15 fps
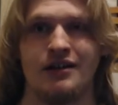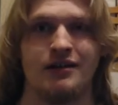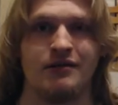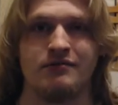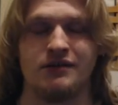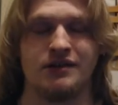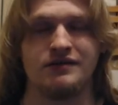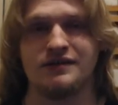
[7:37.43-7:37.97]

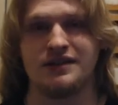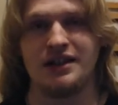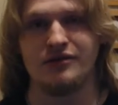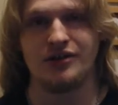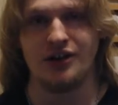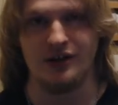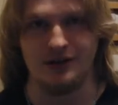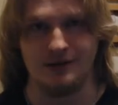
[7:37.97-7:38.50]
Doesn't sound
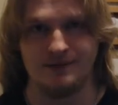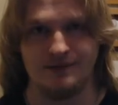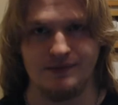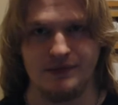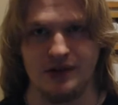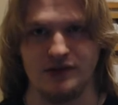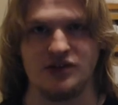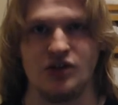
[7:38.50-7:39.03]
good.
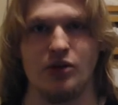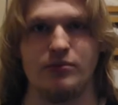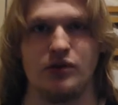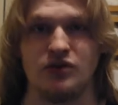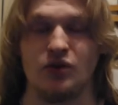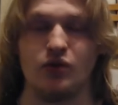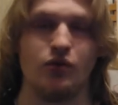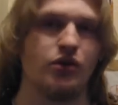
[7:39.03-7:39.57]
It's not
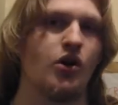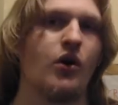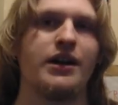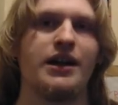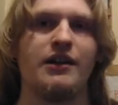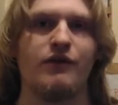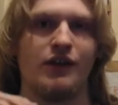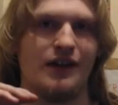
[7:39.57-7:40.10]
musical, not
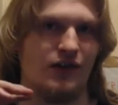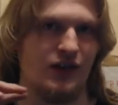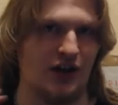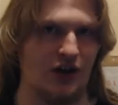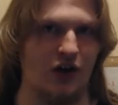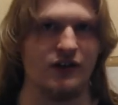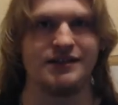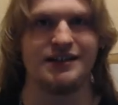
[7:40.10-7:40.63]
even in the
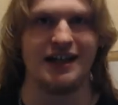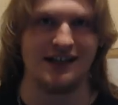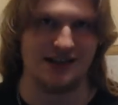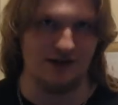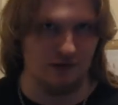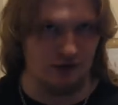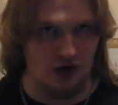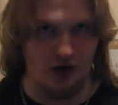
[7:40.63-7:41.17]
context
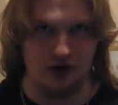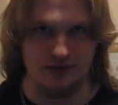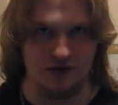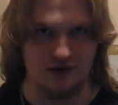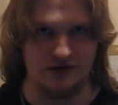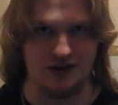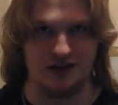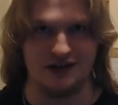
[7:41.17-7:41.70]
of rock
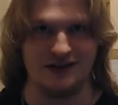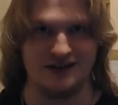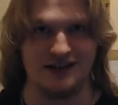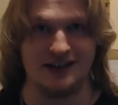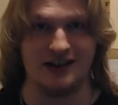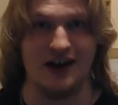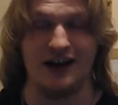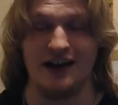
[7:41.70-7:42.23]
music does it
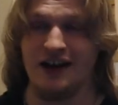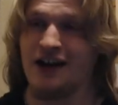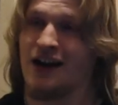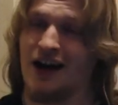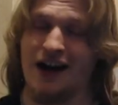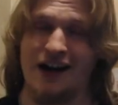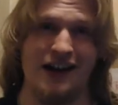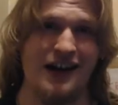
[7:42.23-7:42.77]
cut it.
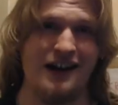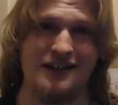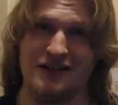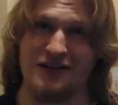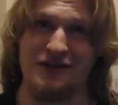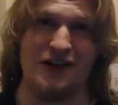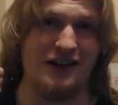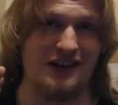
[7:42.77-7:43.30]
And there's a
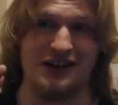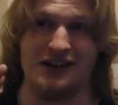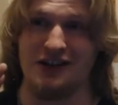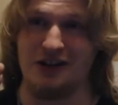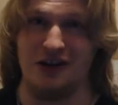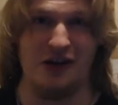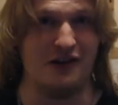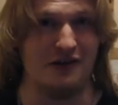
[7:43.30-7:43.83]
fucking
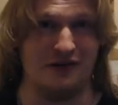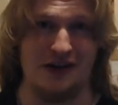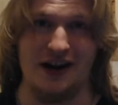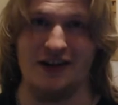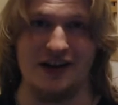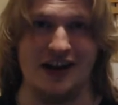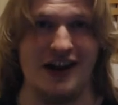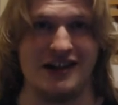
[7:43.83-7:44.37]
lot of
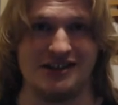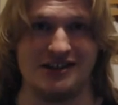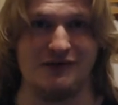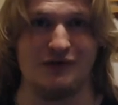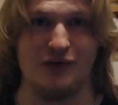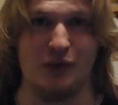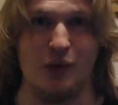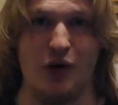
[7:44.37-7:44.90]
variation
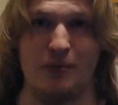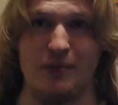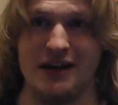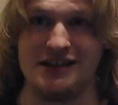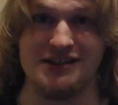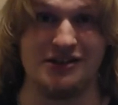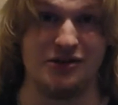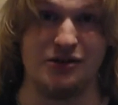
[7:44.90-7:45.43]
for what
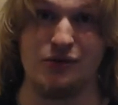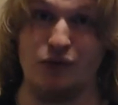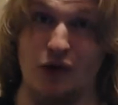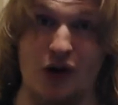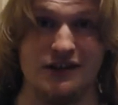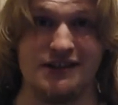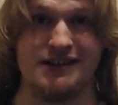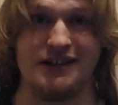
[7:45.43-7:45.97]
makes a good
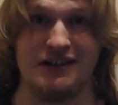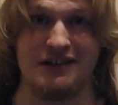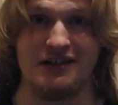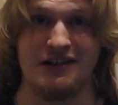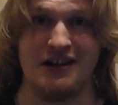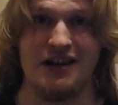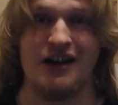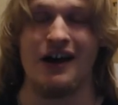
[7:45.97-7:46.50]
rock singer.
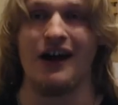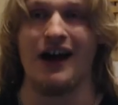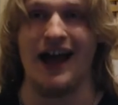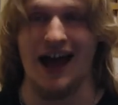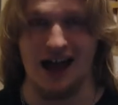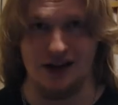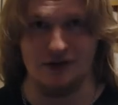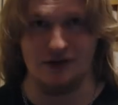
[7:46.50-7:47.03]
A
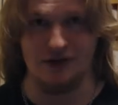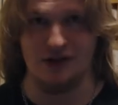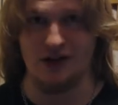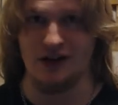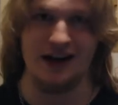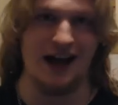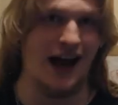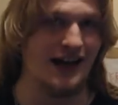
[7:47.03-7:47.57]
hell of a lot.
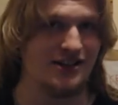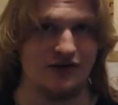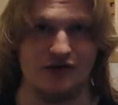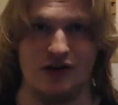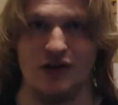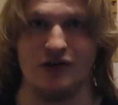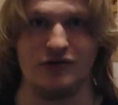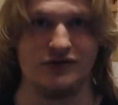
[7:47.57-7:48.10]
Like Axl
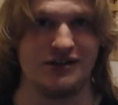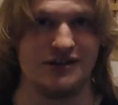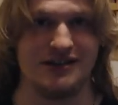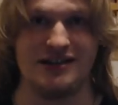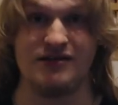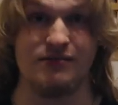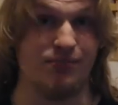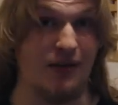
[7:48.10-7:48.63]
Rose,
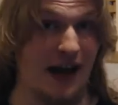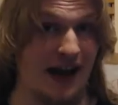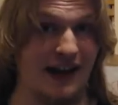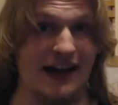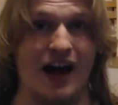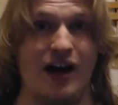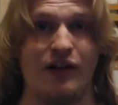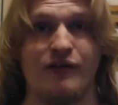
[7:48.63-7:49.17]
he's
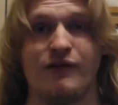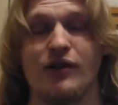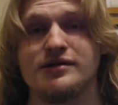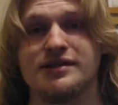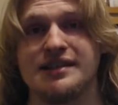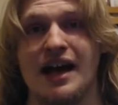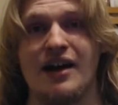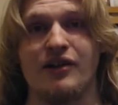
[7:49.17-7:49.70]
barely out of
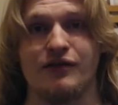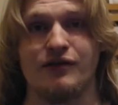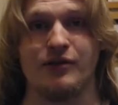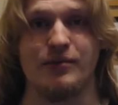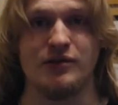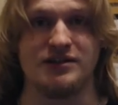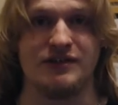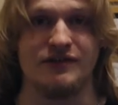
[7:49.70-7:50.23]
falsetto for
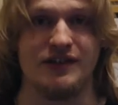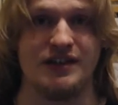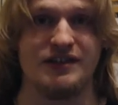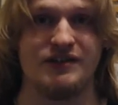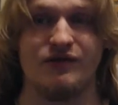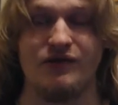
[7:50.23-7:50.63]
most of his